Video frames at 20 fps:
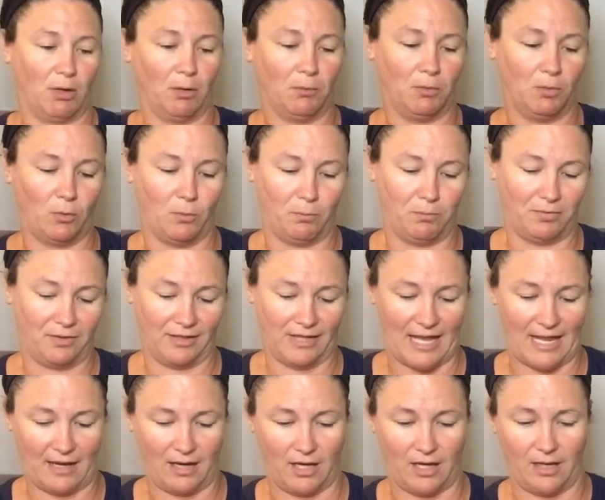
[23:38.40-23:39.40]
Smart
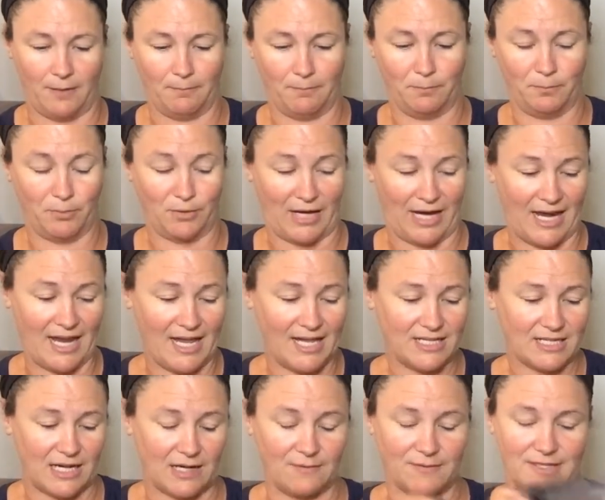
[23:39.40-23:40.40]
um,
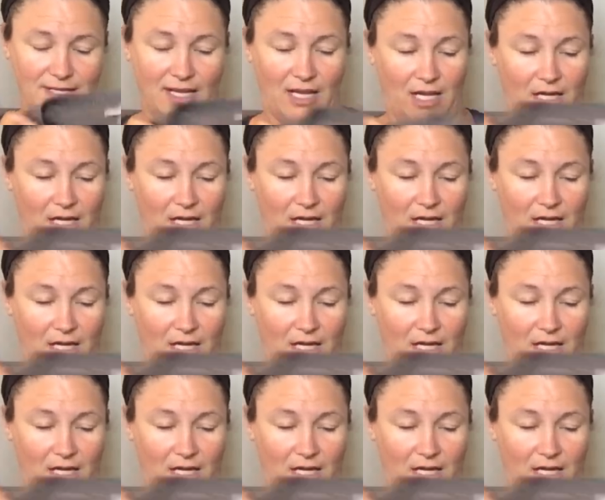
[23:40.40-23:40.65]
brand, I was